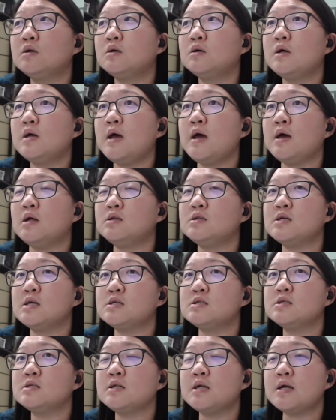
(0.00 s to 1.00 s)
and
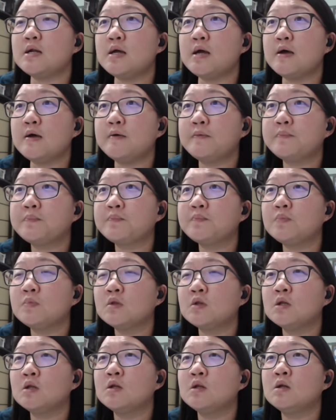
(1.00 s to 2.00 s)
denser than air.
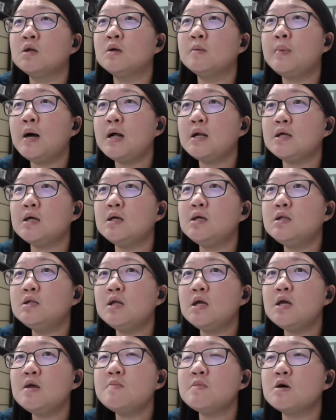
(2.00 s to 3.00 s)
Part A,
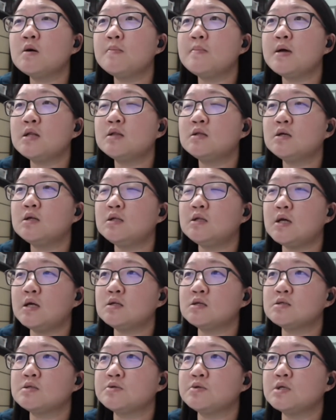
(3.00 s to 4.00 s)
name a method that
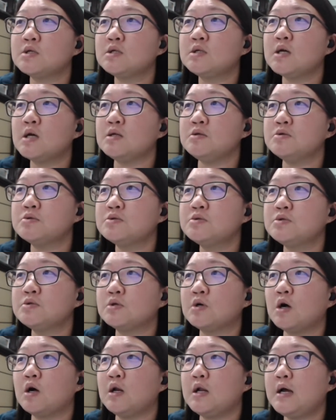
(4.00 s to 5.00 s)
the student can use to
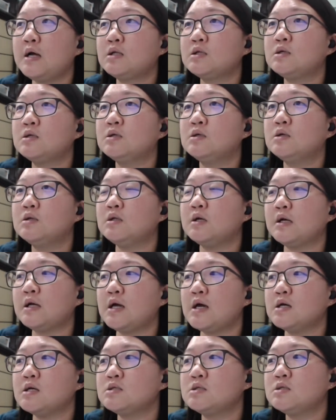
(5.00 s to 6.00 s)
collect the
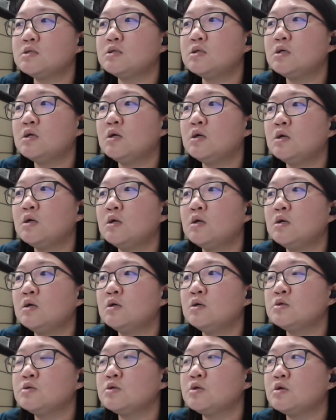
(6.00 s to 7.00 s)
gas.
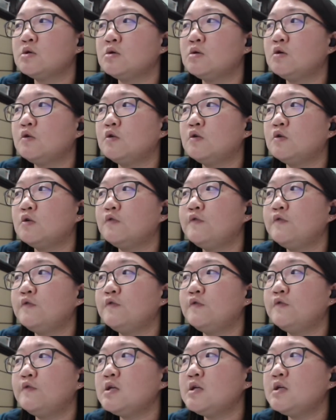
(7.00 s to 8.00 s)
So over here, the
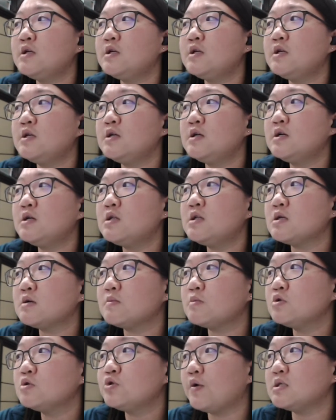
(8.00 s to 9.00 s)
most straightforward
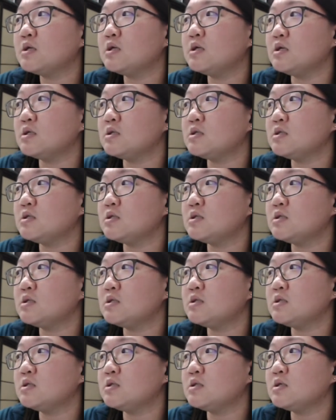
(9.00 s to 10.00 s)
answer is
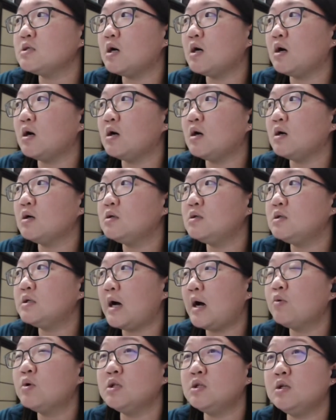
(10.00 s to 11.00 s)

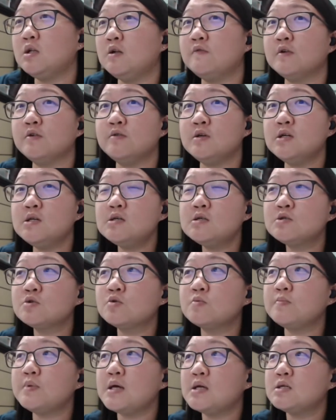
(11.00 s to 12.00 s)
downward delivery. So
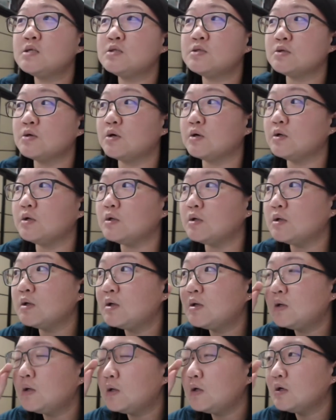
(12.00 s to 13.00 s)
based on
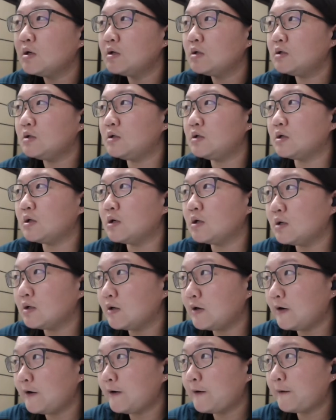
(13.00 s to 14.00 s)
the